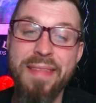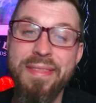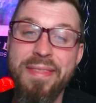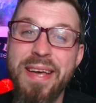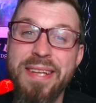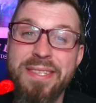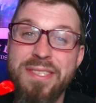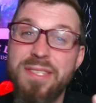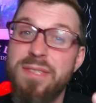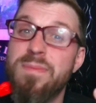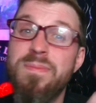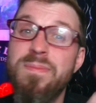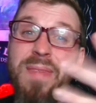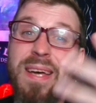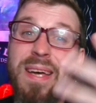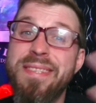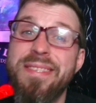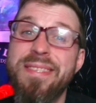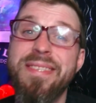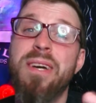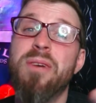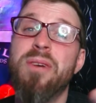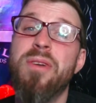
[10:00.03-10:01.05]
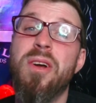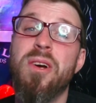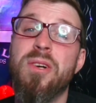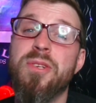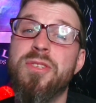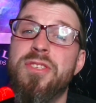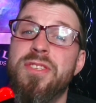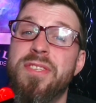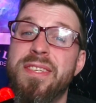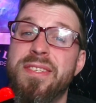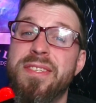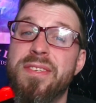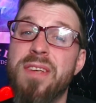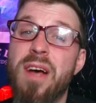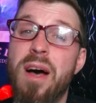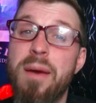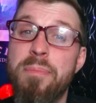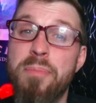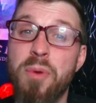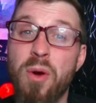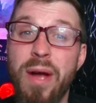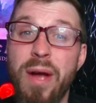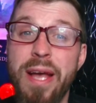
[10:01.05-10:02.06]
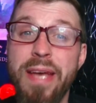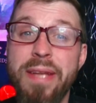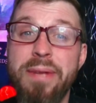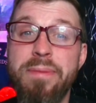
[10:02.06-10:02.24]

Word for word: that's that's how narcissists operate.